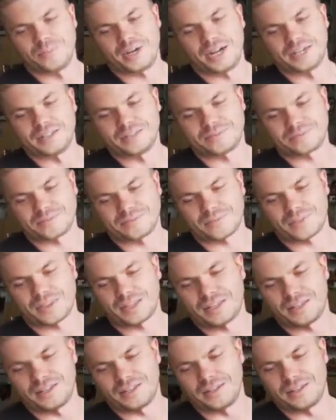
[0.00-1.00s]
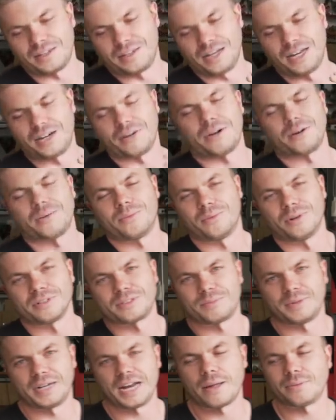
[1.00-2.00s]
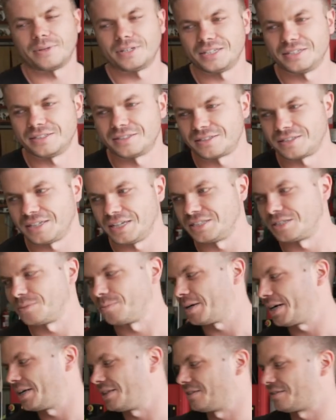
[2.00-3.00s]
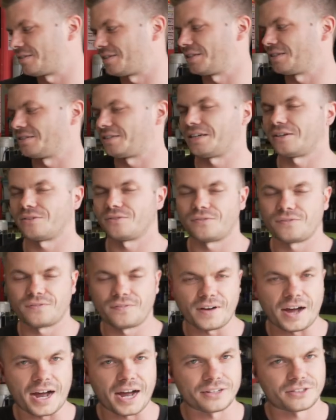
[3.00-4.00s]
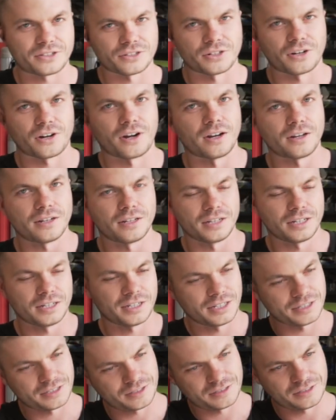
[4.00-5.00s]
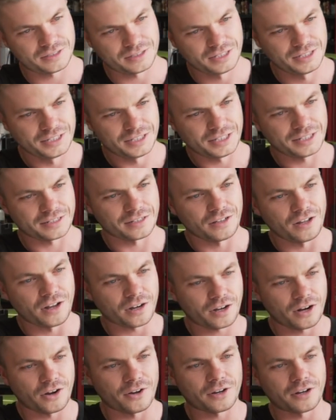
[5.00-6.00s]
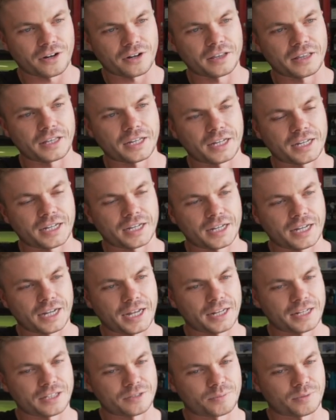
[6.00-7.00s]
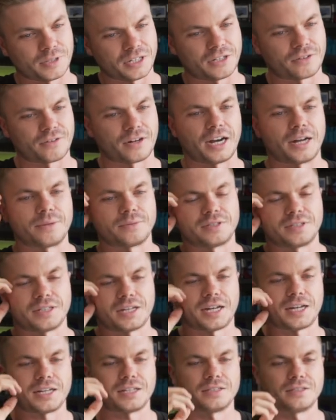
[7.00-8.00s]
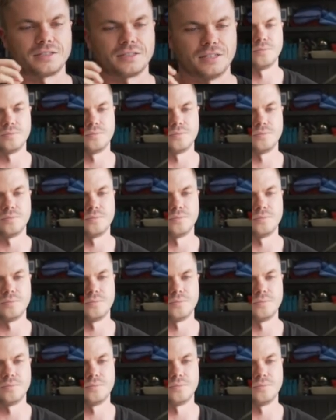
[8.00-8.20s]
but anyway, what's been happening is the engine bay in this thing is getting far too hot. The, it's there's a lot going on in there and it's pretty cramped and